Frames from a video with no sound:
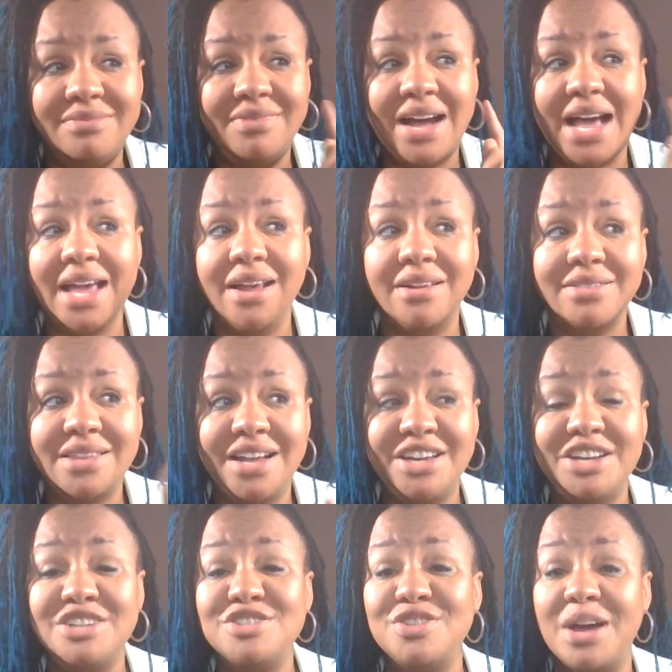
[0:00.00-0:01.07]
I hear
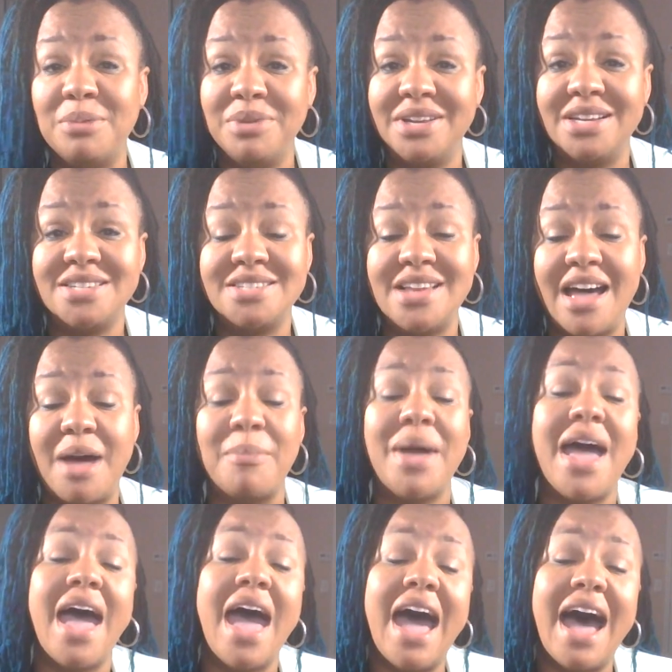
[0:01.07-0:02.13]
thunder, so I'm going to stop.
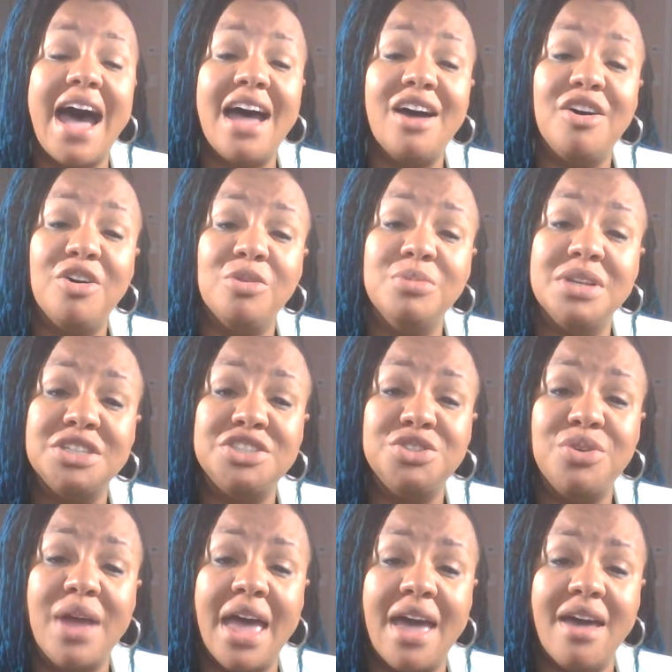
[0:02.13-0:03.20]
I hope that you
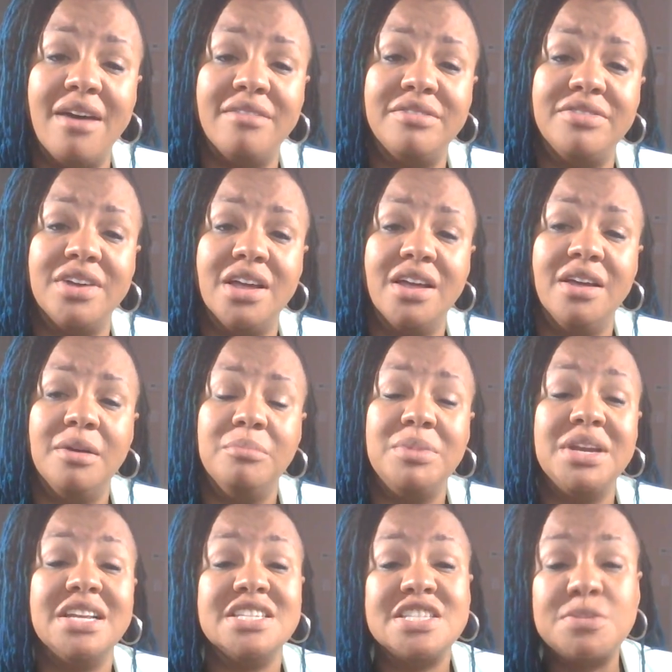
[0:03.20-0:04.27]
have
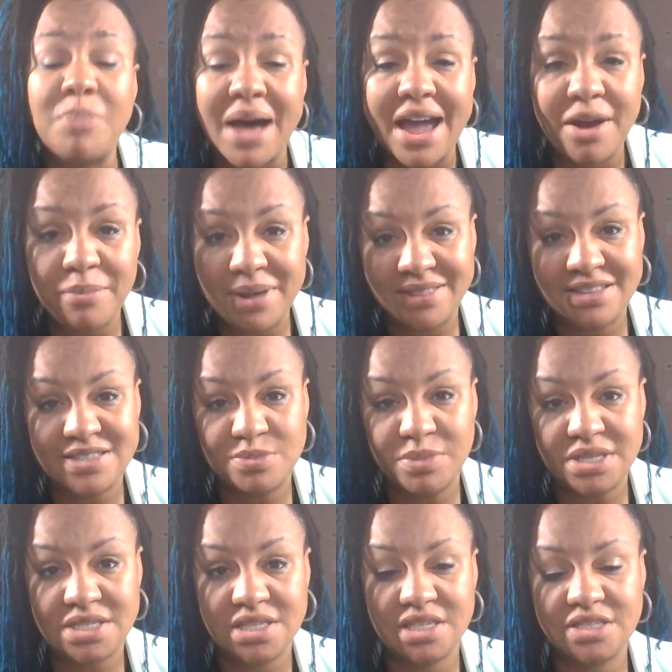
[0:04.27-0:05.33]
been inspired by this
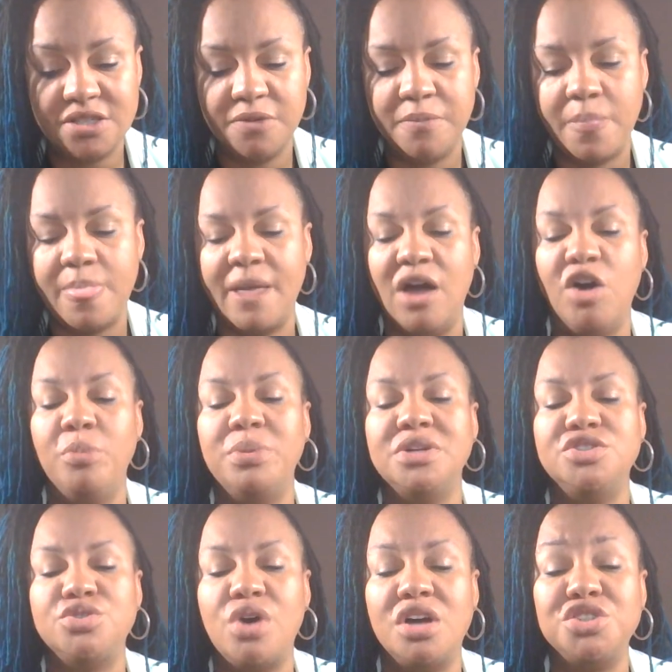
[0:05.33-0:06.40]
message. I hope it
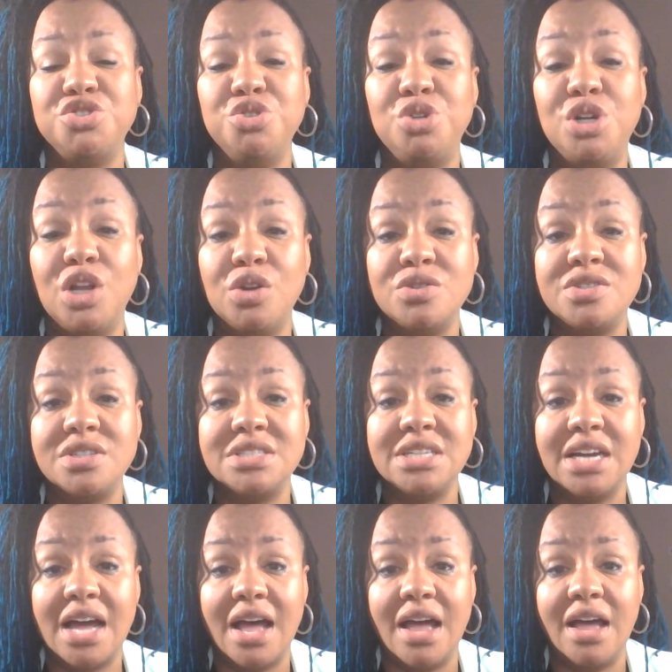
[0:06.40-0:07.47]
draws you closer to
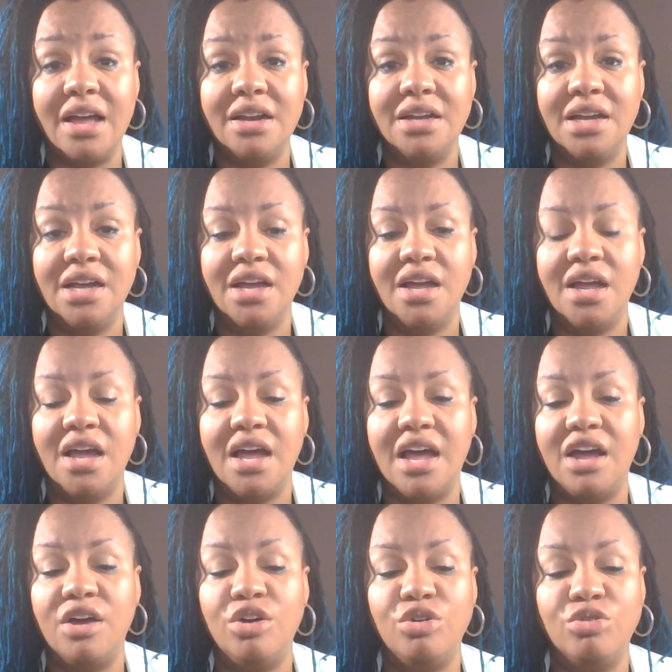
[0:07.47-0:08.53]
God. I
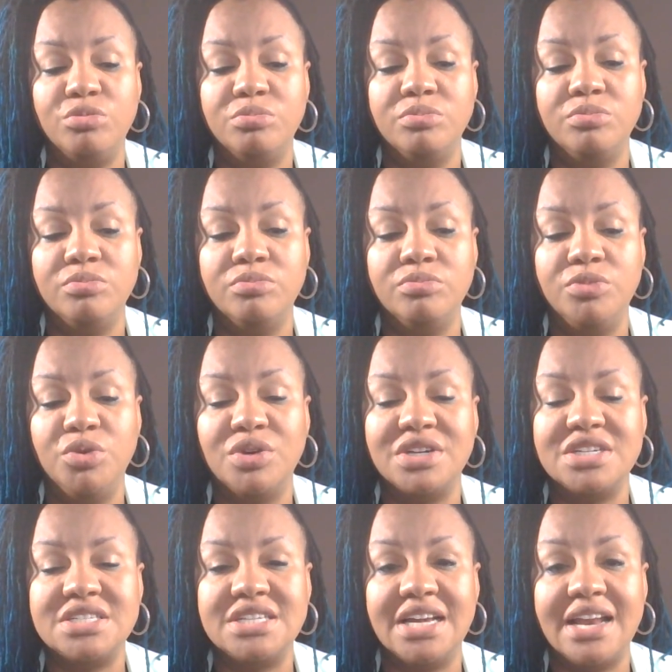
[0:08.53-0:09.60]
hope you
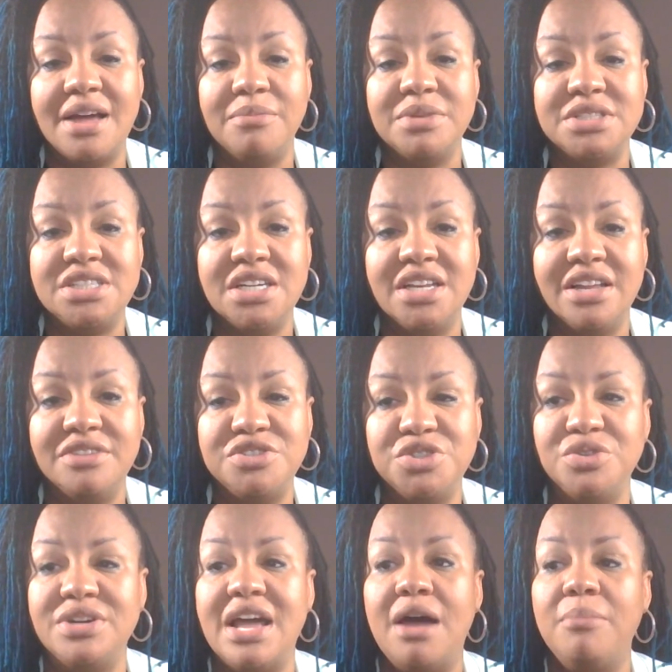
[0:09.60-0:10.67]
understand how much He loves you
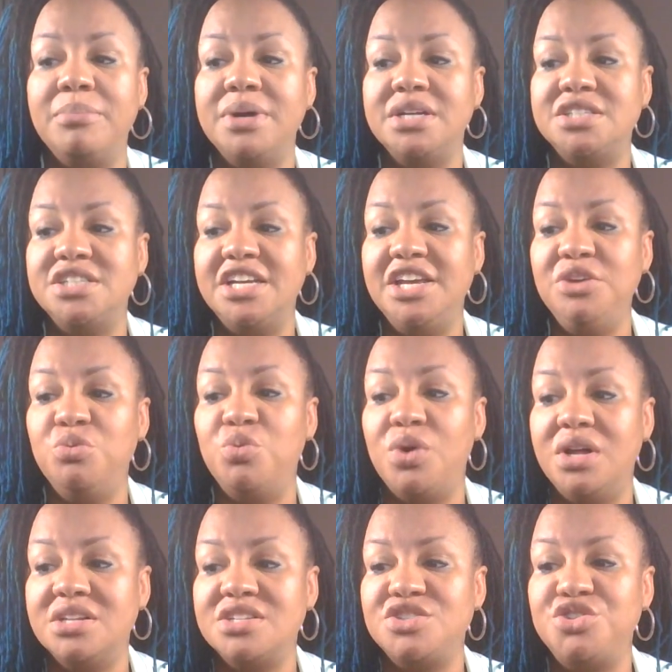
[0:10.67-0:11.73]
and how much He
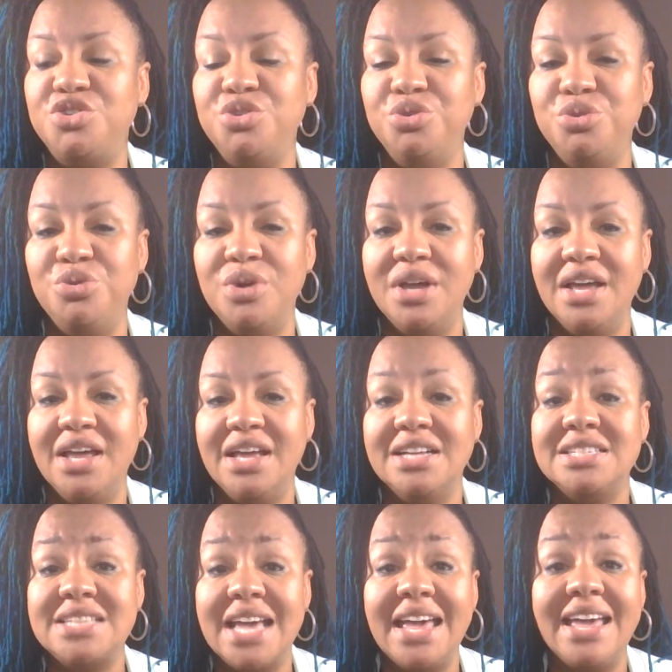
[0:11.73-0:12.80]
wants to
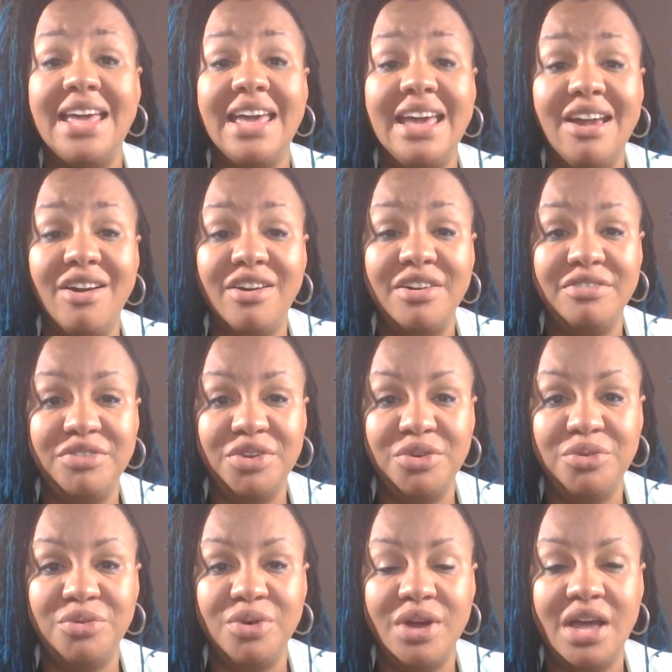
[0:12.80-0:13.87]
take care of
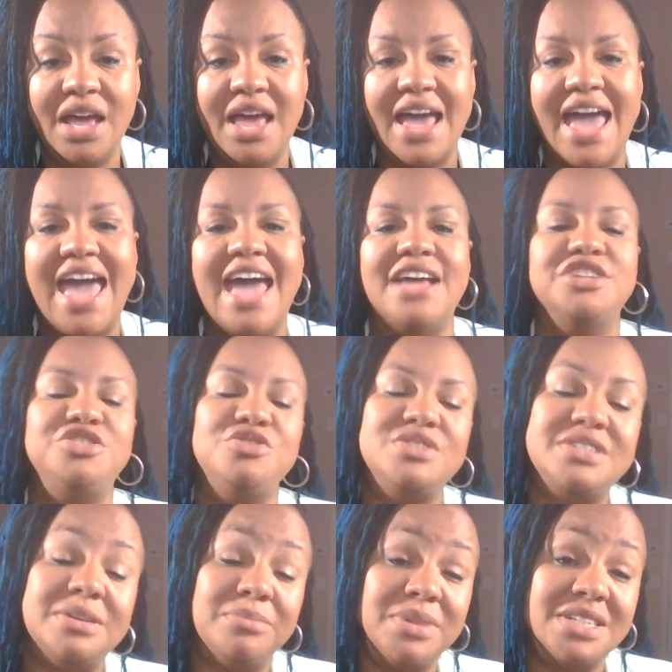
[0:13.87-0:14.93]
you as you
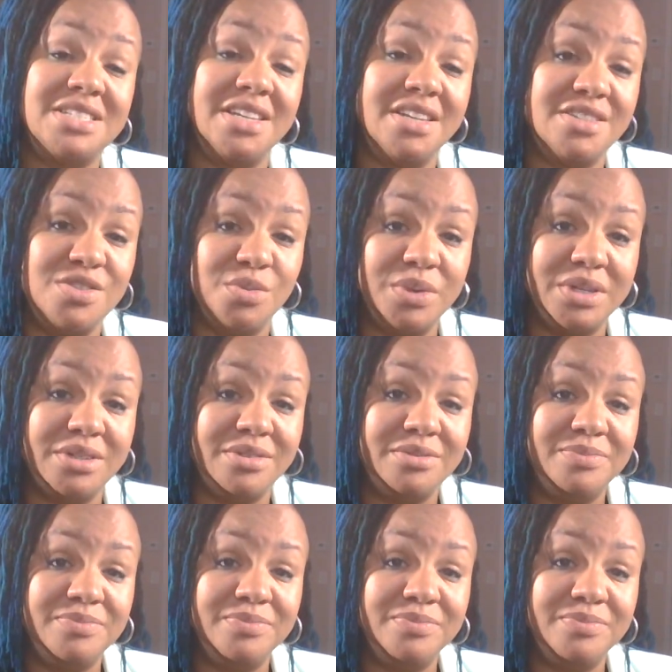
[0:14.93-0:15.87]
submit to His will.